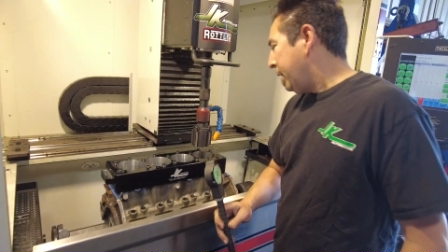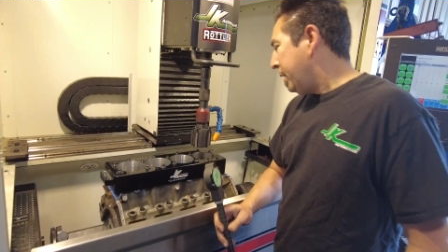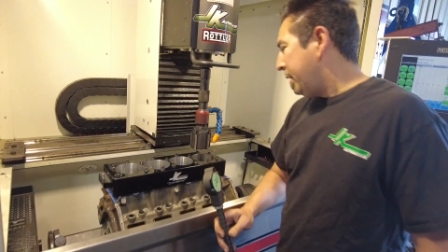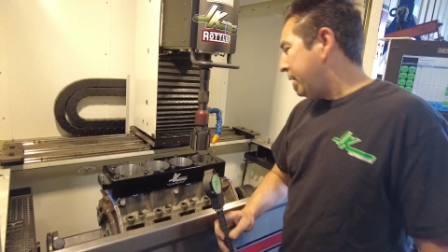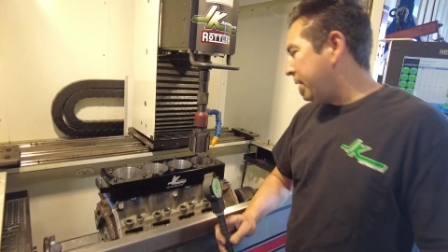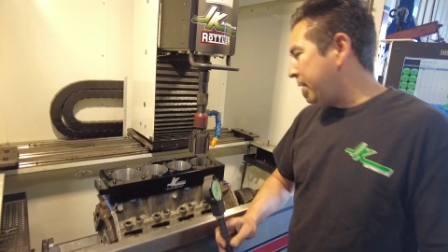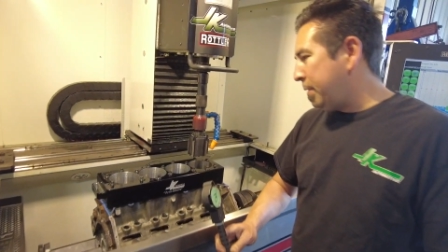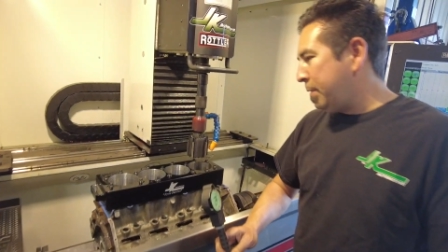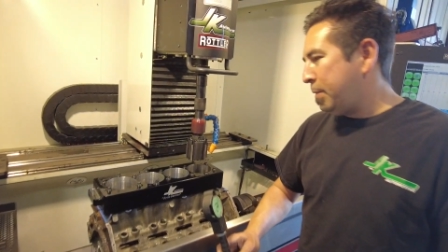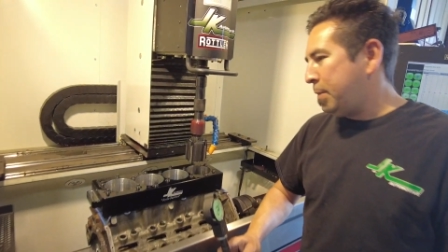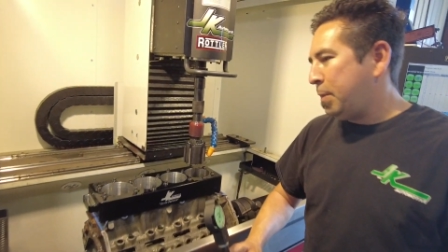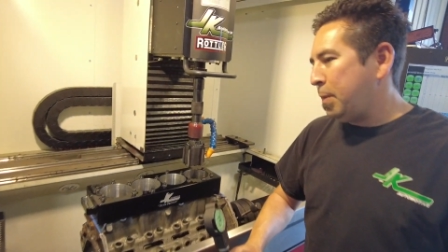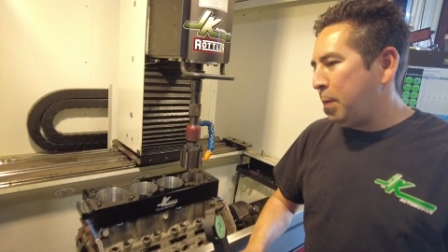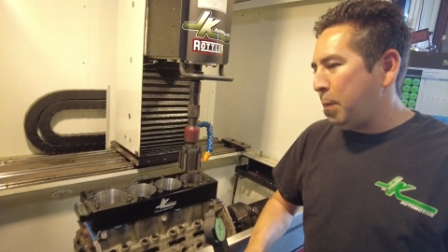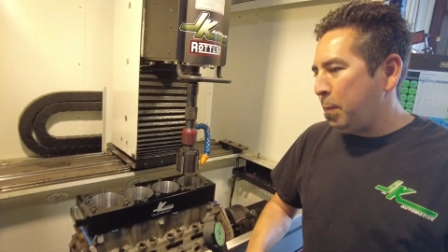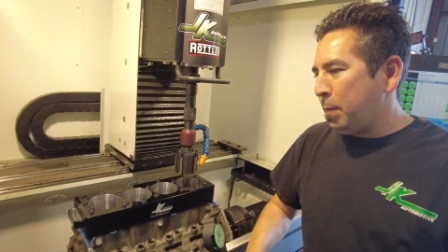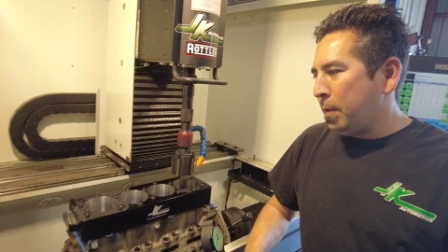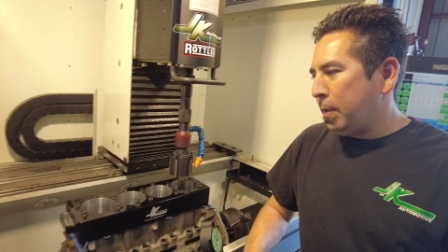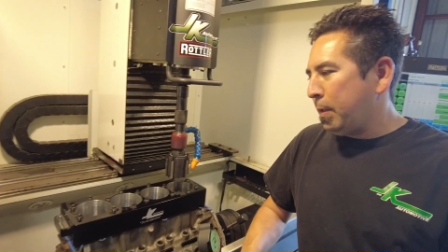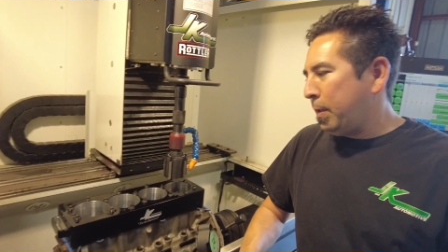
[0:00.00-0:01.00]
is do
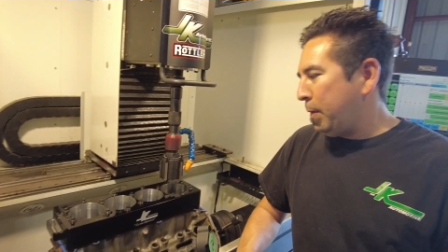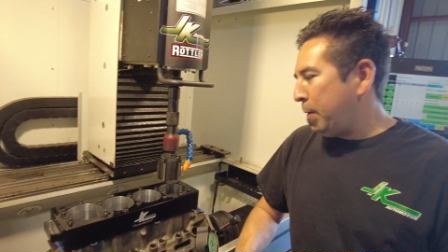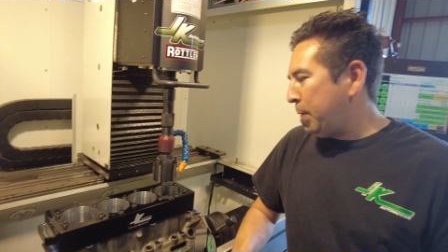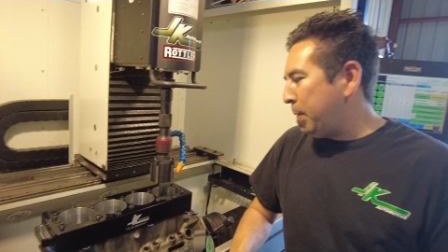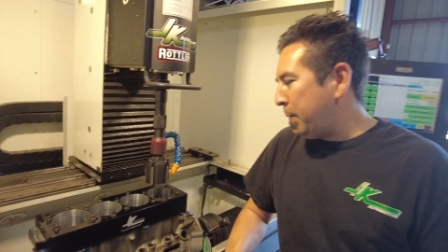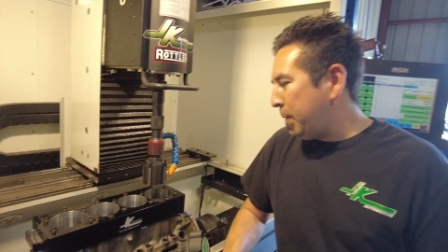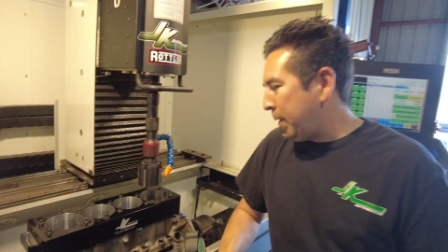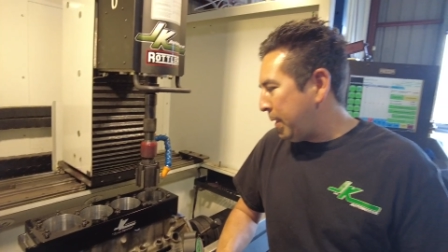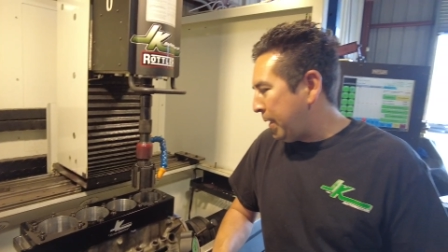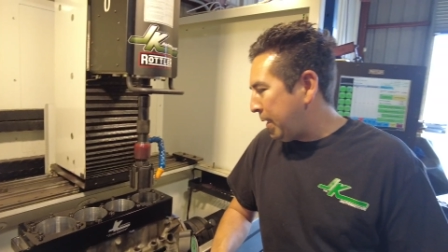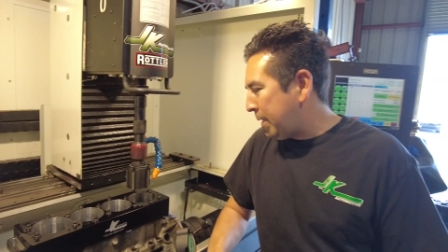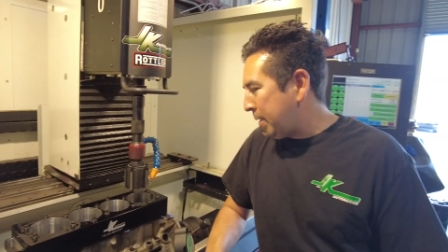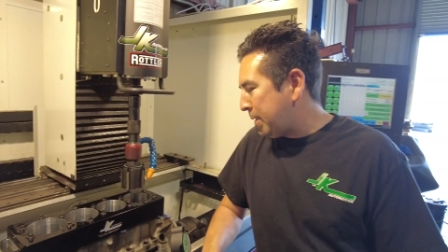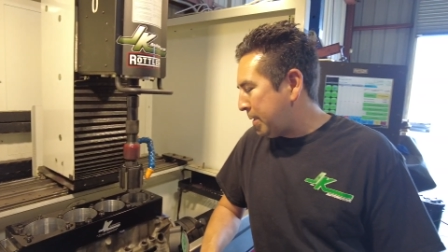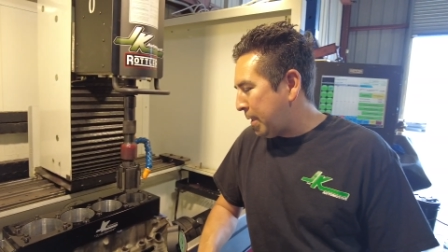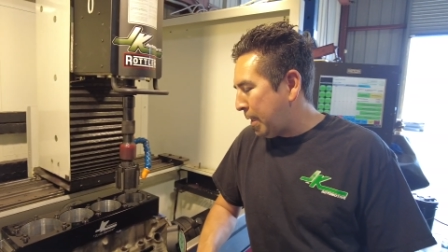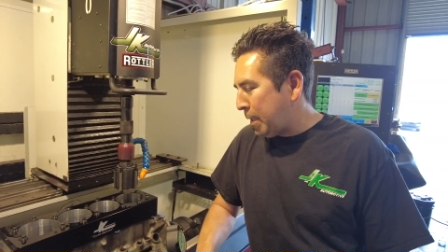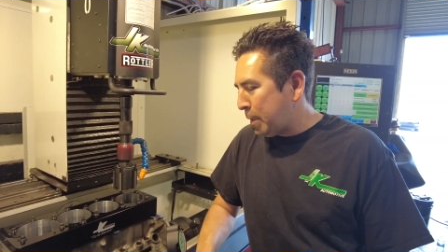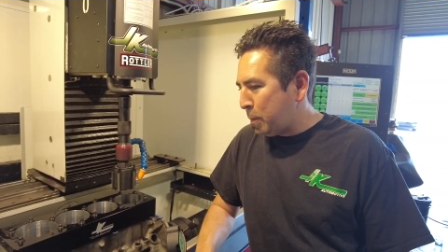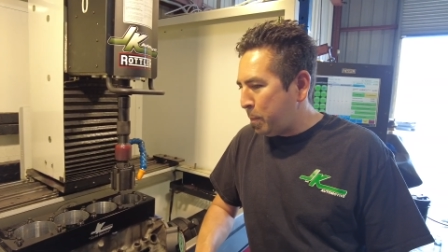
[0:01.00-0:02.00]
you want to go the
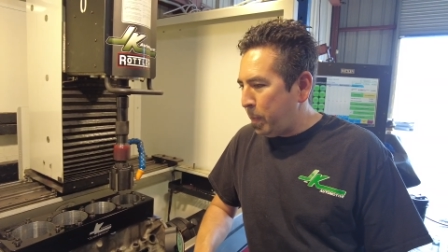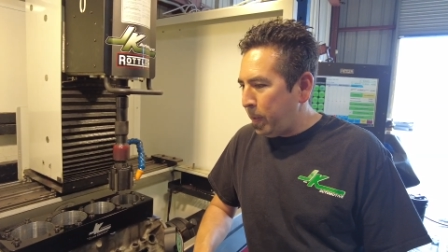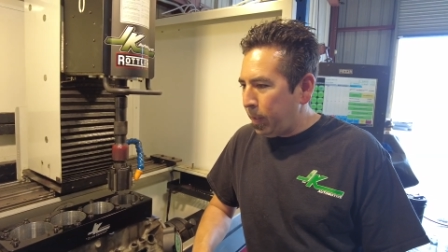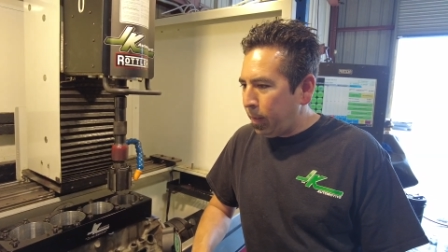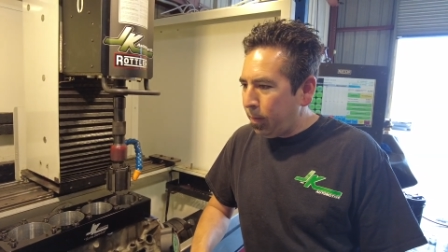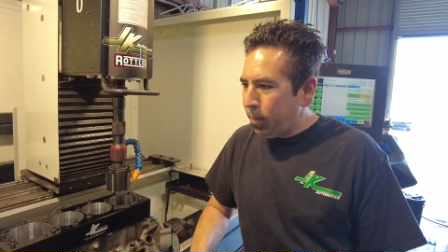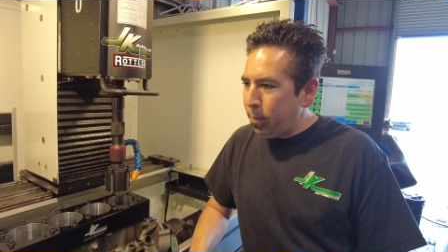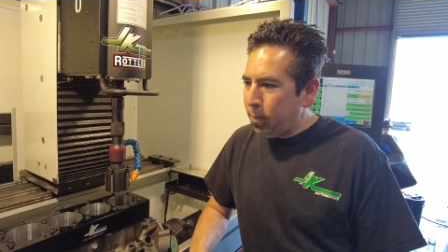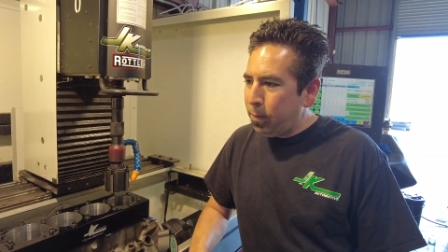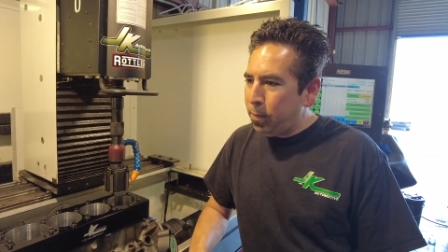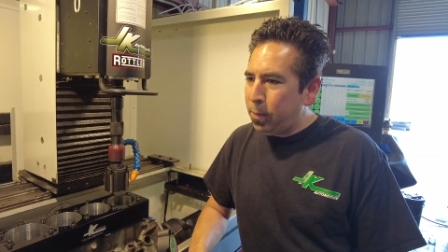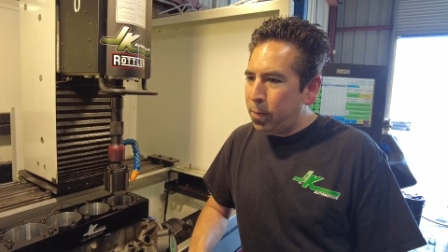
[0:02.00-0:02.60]
next size bigger,